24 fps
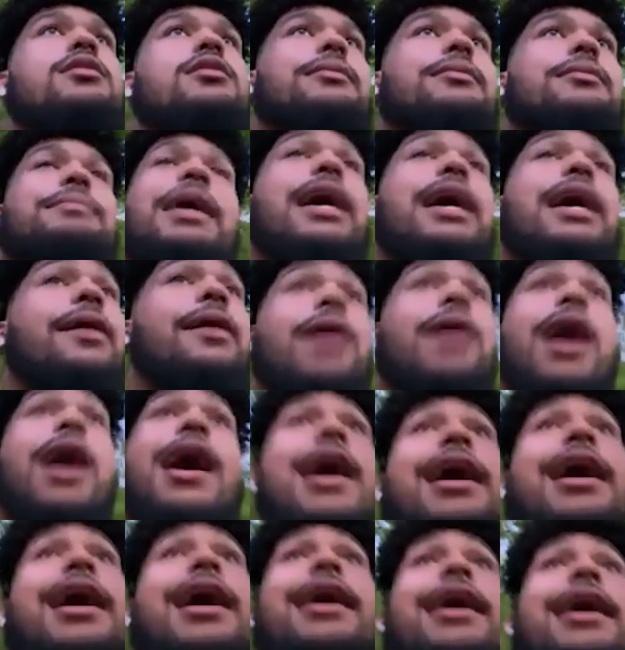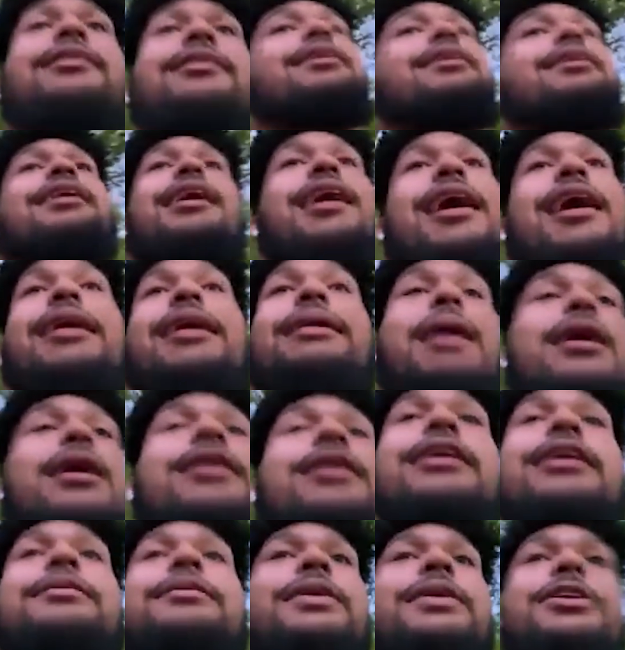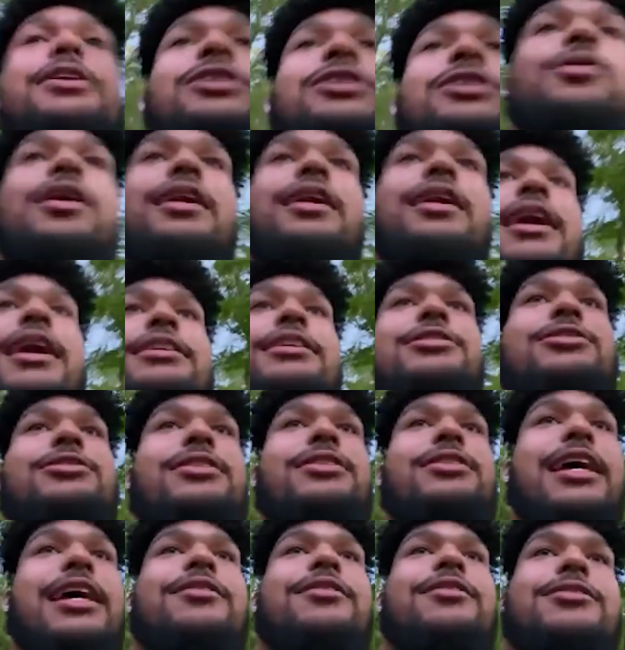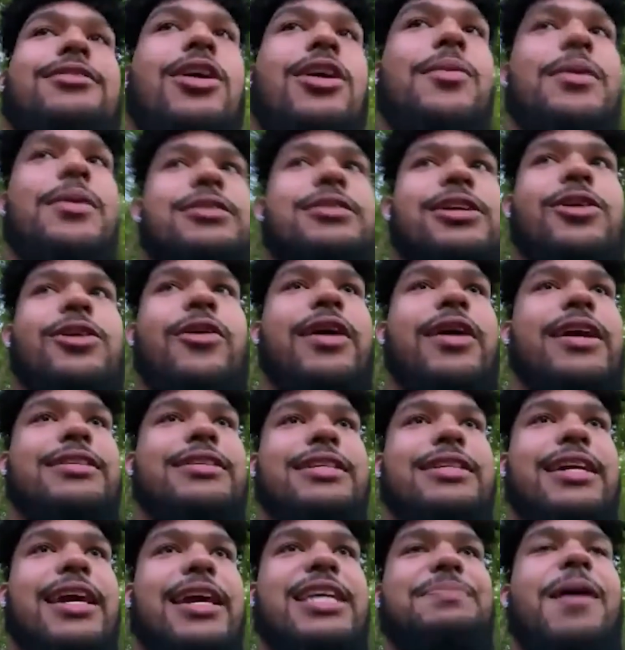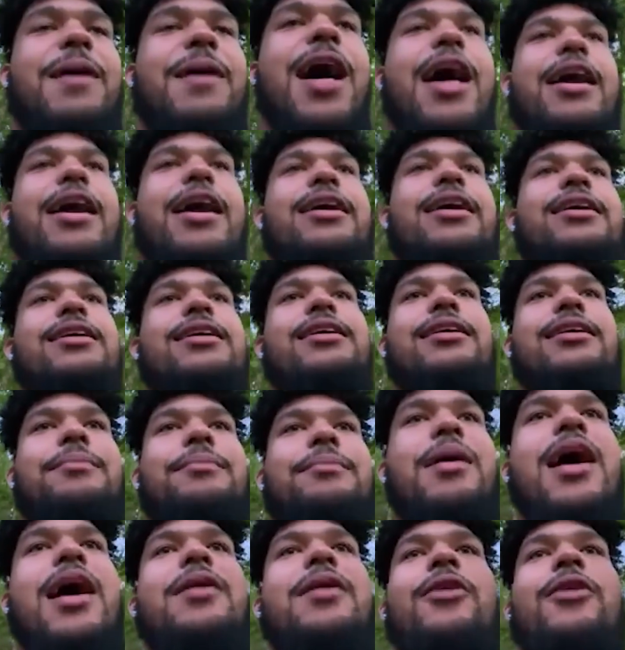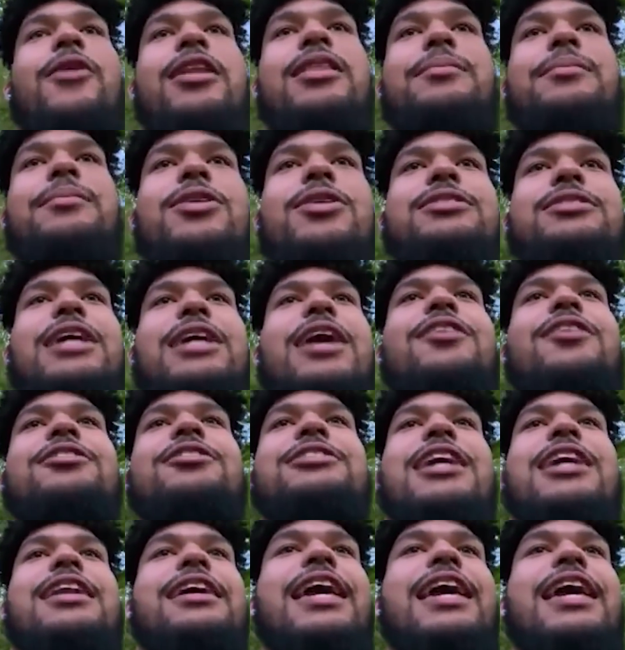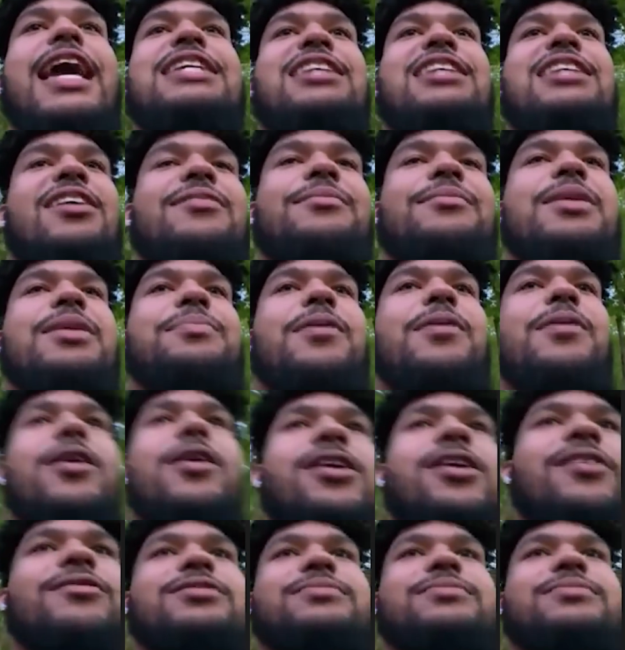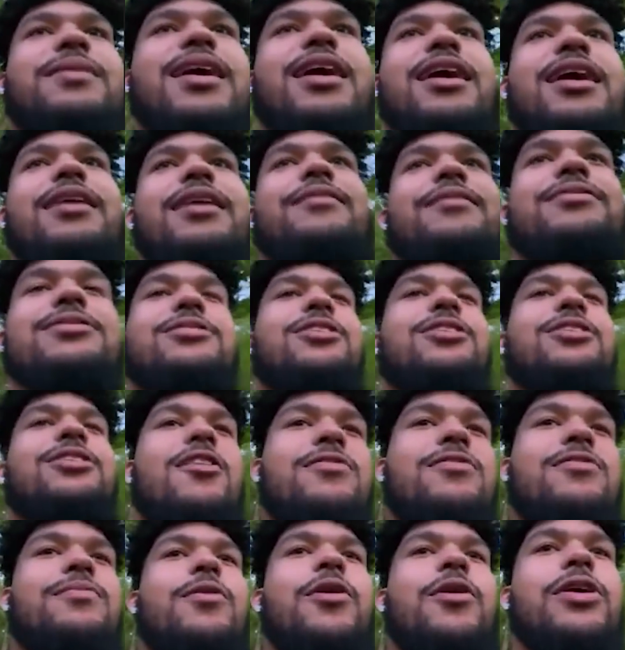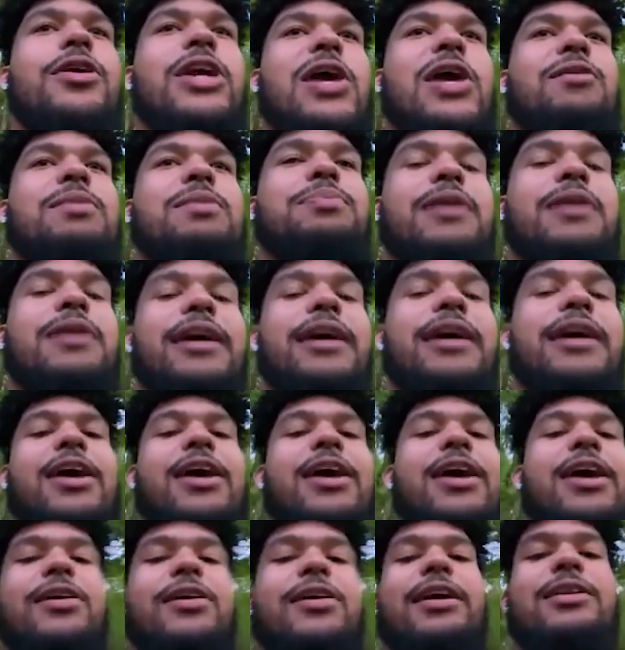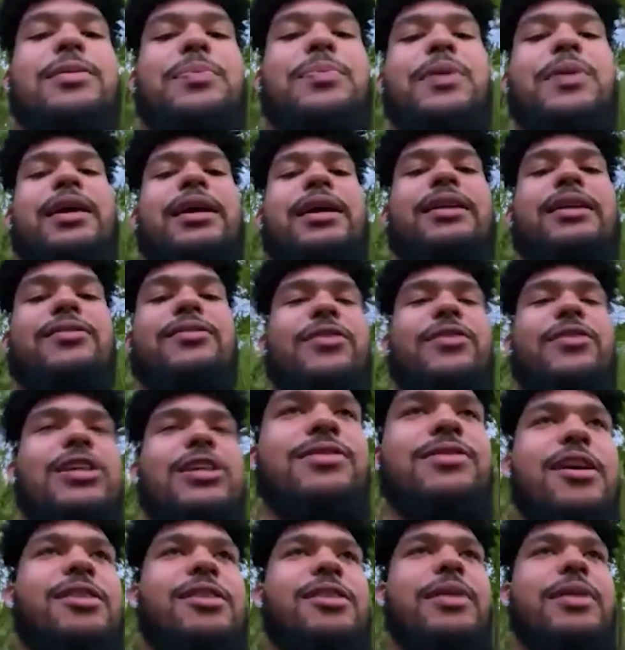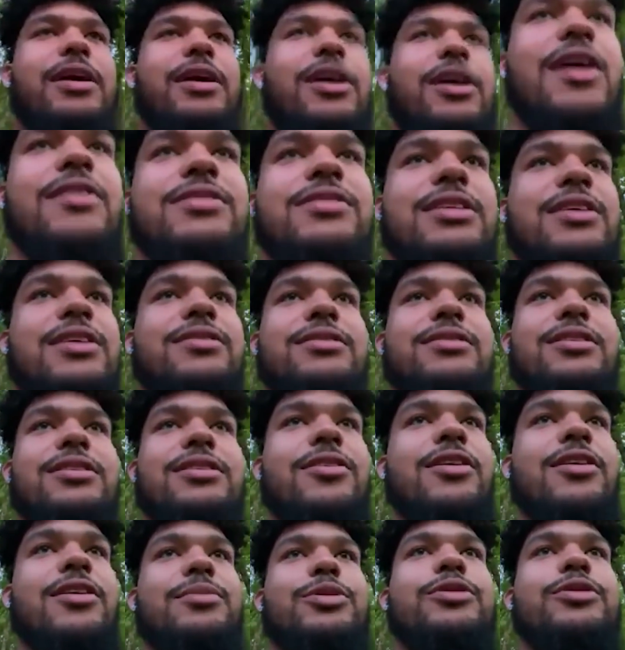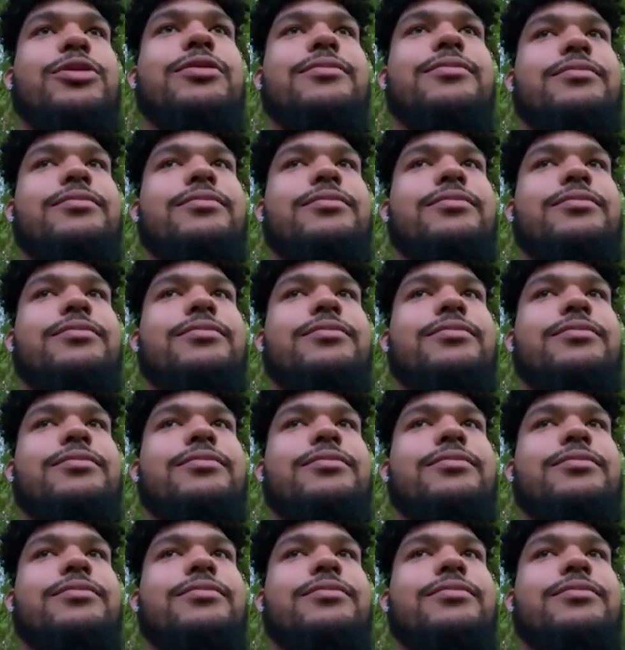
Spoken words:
Man, I couldn't pick you one high school game. It was a whole bunch of crazy games. Probably one of the most energetic games I've ever been a part of was my sophomore year. We played Elder in the pit in the first round of the playoffs, and it was incredible.